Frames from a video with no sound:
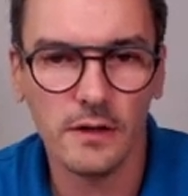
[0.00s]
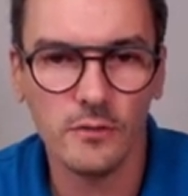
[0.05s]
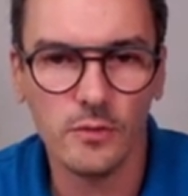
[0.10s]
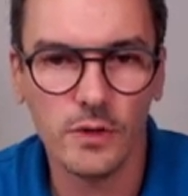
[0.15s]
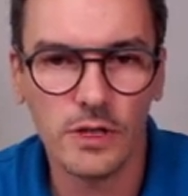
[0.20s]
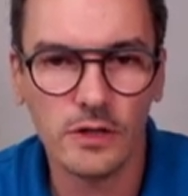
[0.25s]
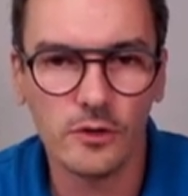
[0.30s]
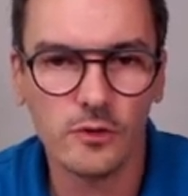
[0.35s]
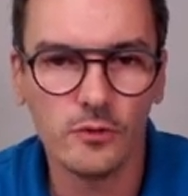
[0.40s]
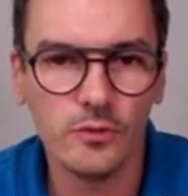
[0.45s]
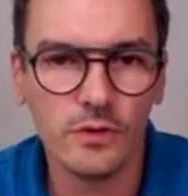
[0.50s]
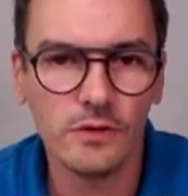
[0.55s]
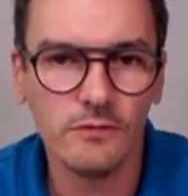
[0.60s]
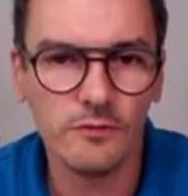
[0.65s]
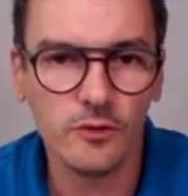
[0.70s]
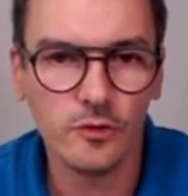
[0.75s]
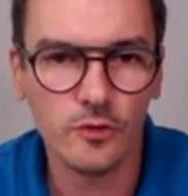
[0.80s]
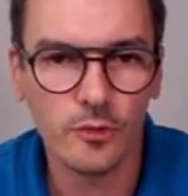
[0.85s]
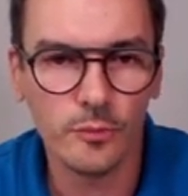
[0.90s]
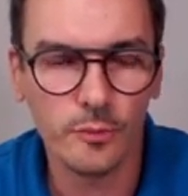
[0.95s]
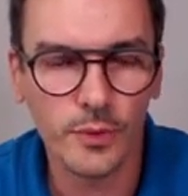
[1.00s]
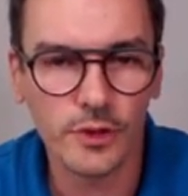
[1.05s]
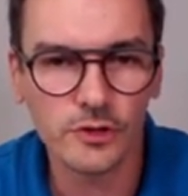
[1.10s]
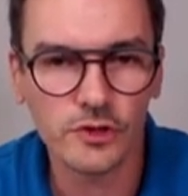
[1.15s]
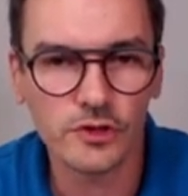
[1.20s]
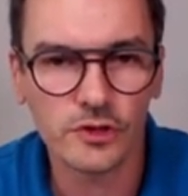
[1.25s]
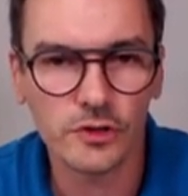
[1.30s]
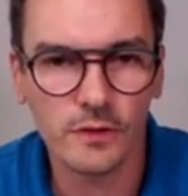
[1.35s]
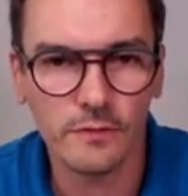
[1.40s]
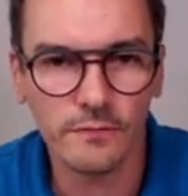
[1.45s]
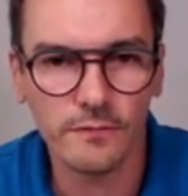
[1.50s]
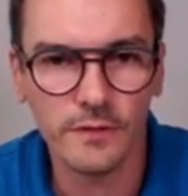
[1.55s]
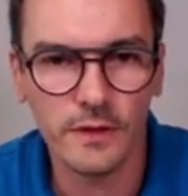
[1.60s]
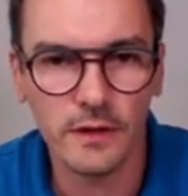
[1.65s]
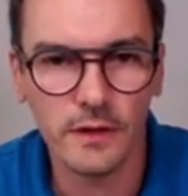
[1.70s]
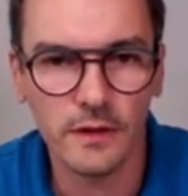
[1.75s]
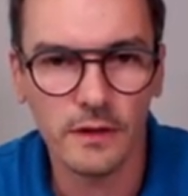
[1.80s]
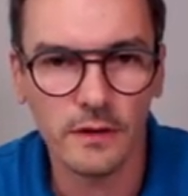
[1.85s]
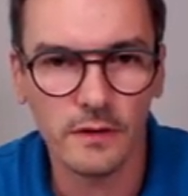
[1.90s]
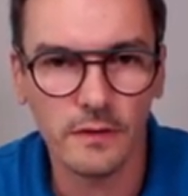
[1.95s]
and we can review a bunch of
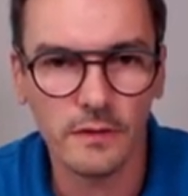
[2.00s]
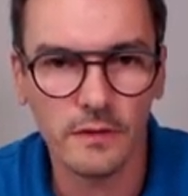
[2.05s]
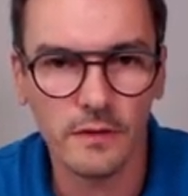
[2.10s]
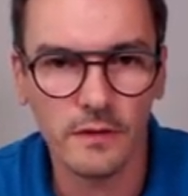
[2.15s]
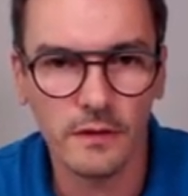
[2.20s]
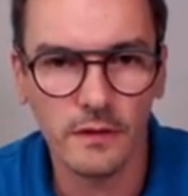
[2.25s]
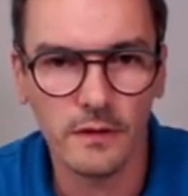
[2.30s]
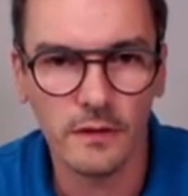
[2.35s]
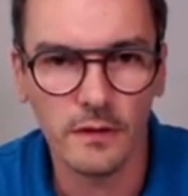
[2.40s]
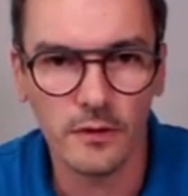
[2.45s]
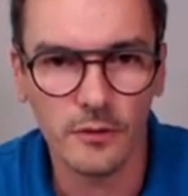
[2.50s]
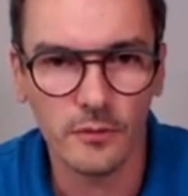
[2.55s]
the